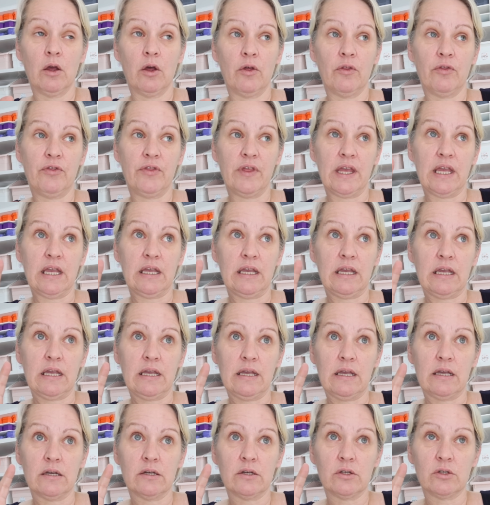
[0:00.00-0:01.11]

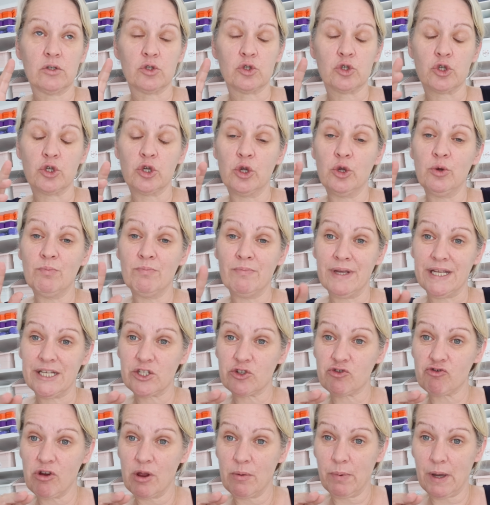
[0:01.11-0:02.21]
the 2
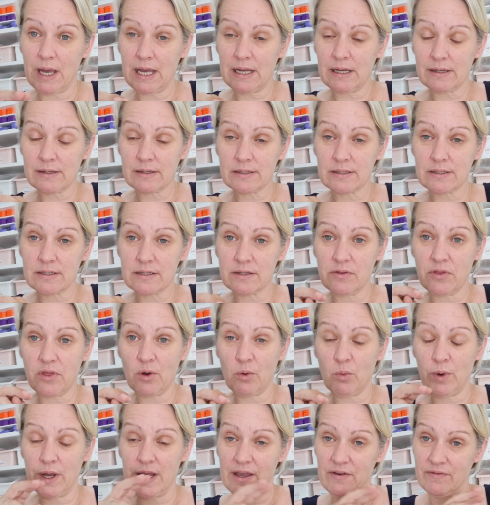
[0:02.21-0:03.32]
mystery packs that
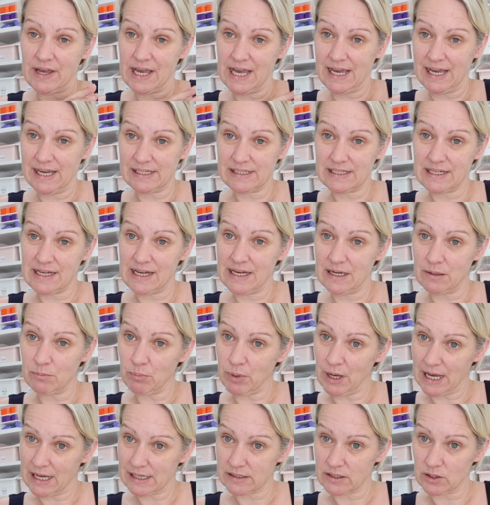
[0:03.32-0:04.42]
we have had in
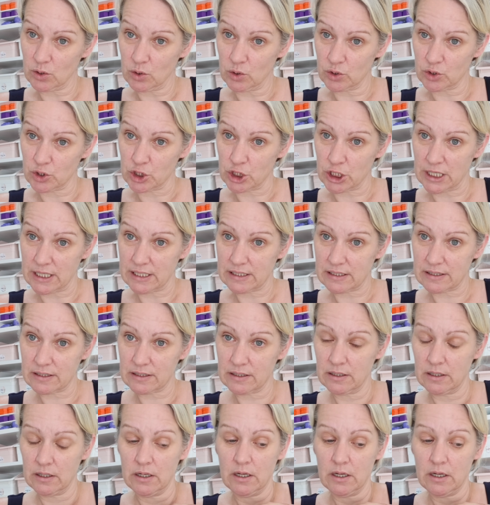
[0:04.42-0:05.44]
past launches.